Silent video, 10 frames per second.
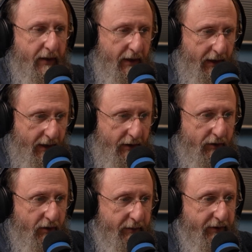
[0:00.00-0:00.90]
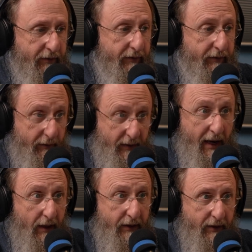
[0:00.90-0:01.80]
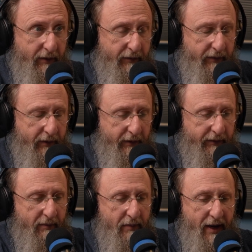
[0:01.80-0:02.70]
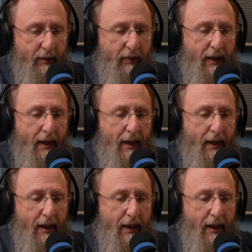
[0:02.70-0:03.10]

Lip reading: in terms of the reality of the map,